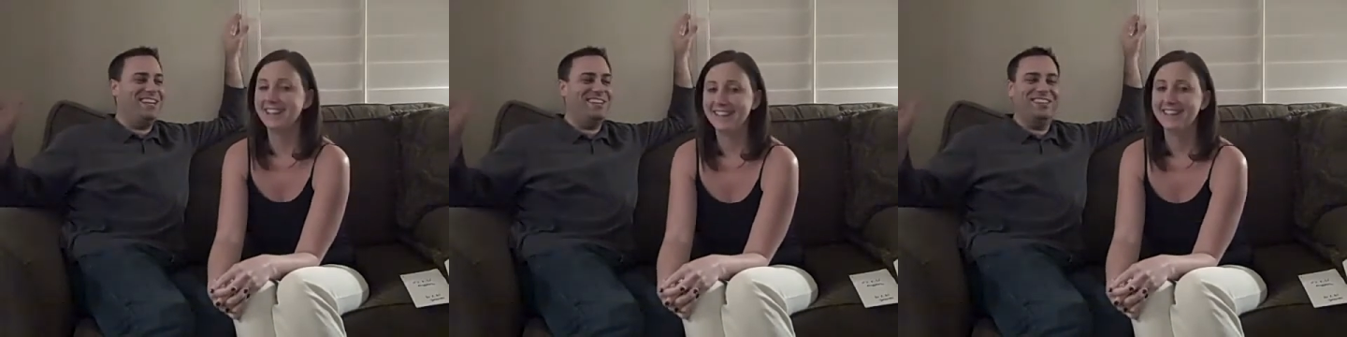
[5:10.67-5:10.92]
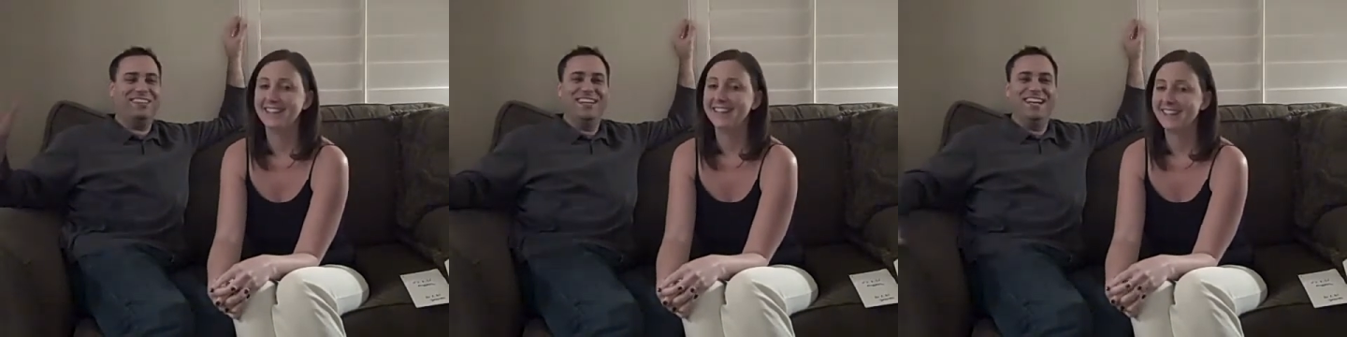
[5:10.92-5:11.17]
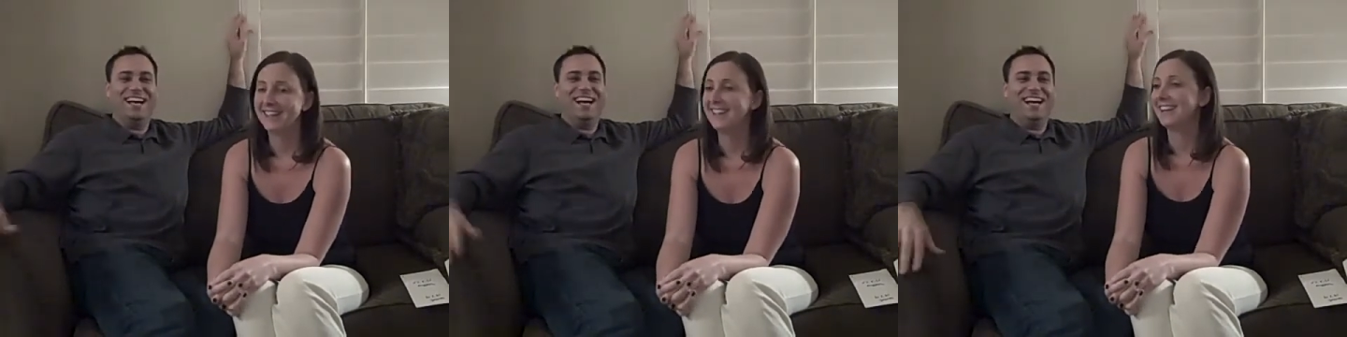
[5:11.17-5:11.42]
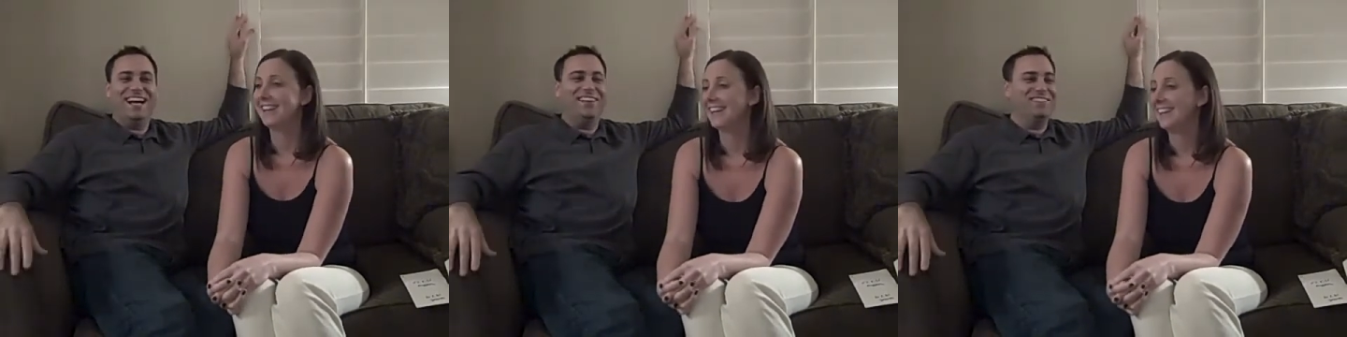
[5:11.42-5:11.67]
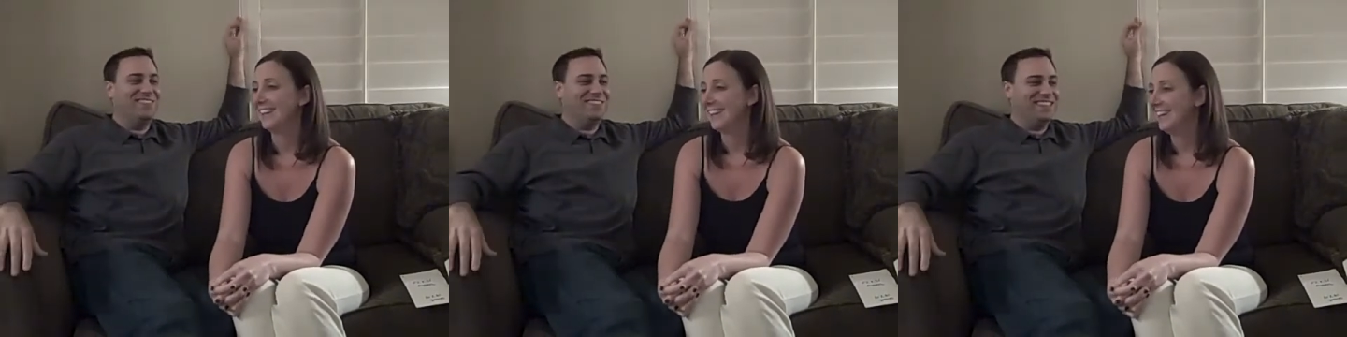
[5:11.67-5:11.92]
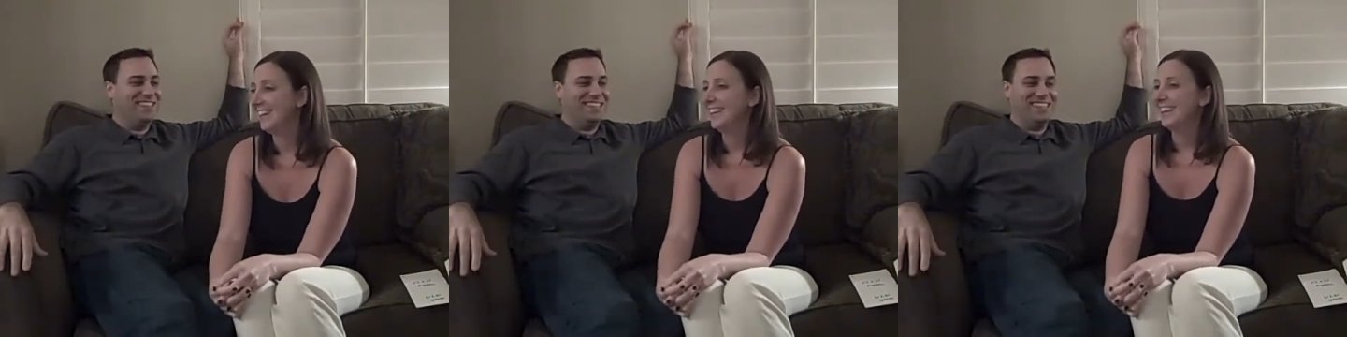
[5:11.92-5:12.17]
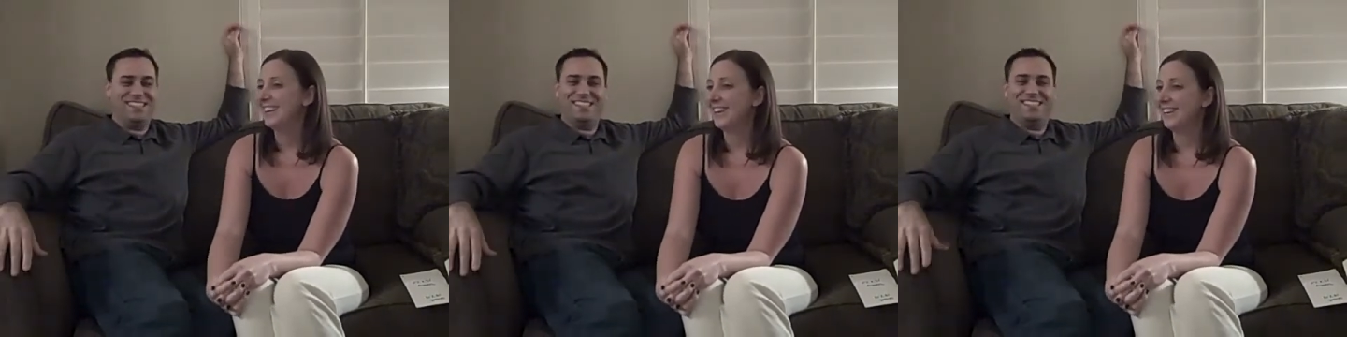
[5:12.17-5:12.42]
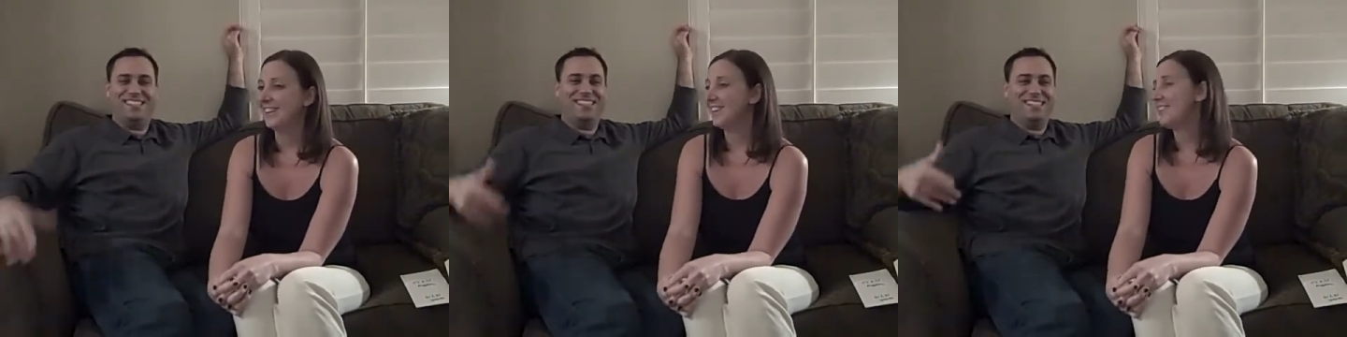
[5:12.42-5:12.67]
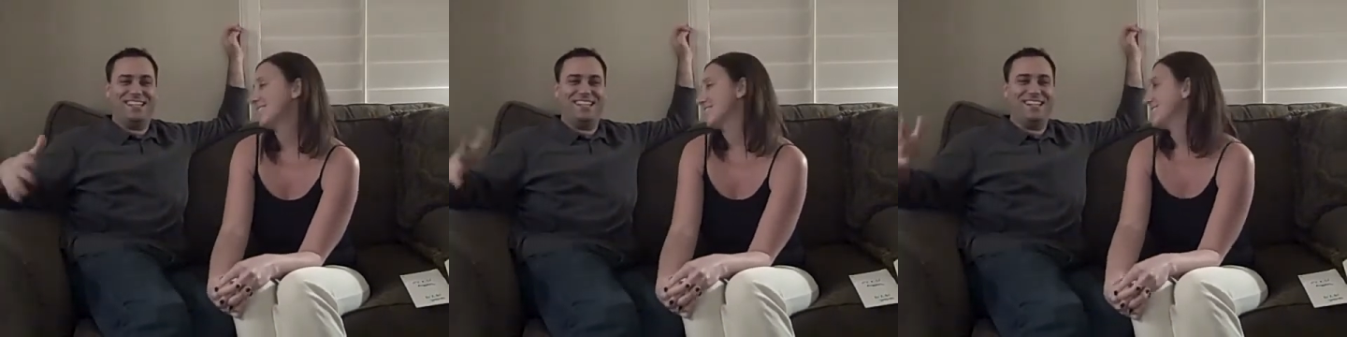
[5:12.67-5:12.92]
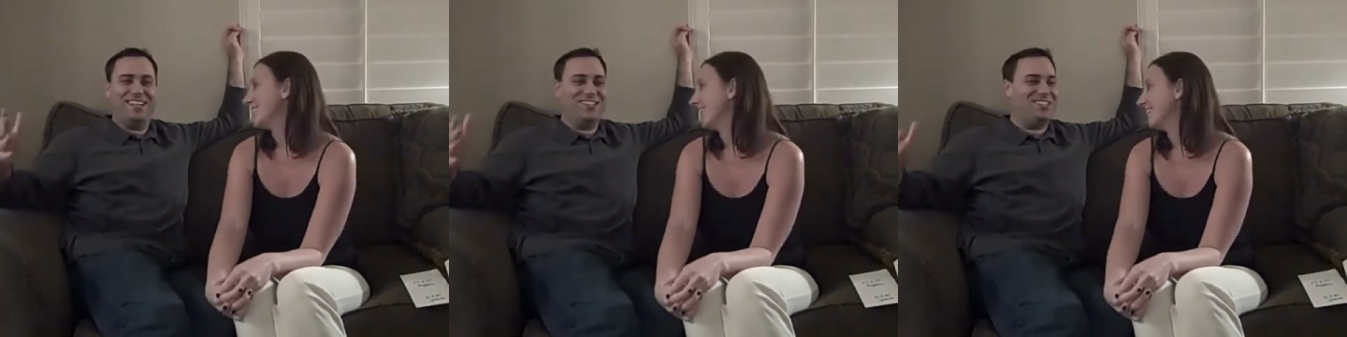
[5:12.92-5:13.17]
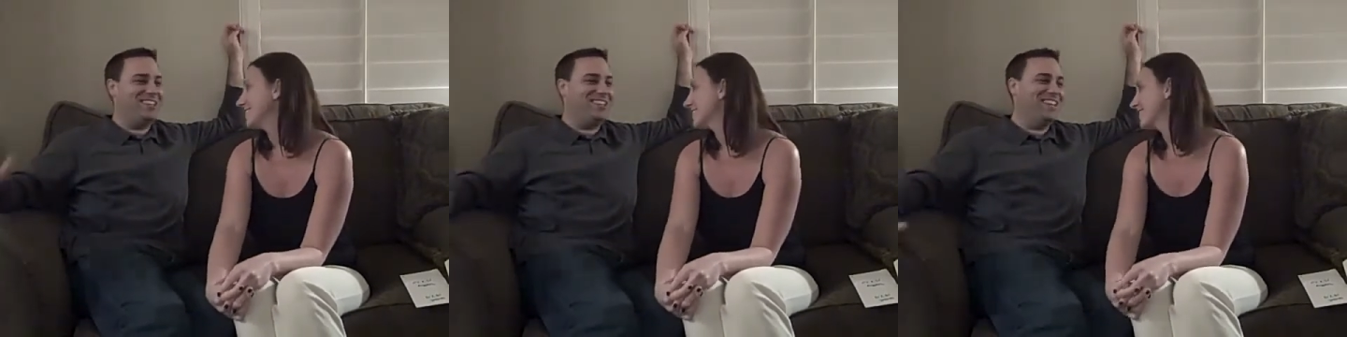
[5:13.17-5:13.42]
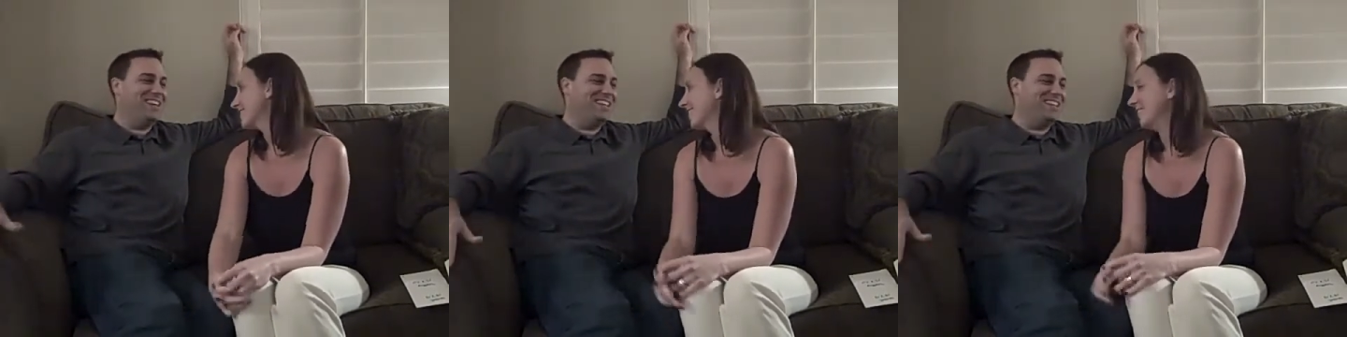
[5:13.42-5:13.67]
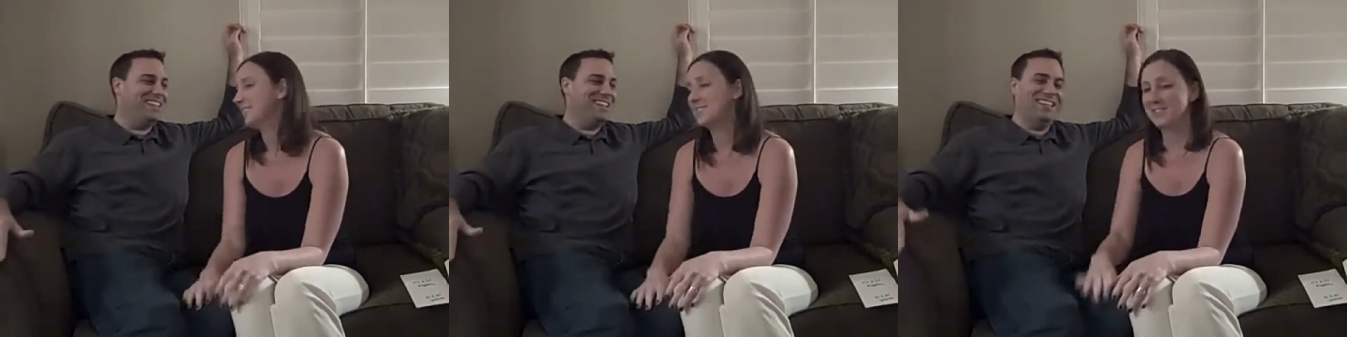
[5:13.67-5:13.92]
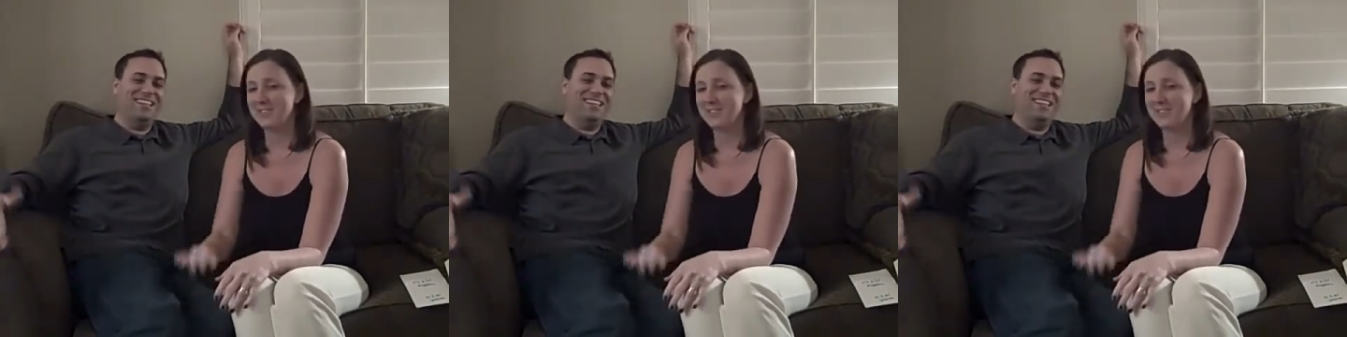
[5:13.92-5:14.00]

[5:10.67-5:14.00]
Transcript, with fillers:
Speaker 1: Anywho, um, just oh, you're just jealous because I'm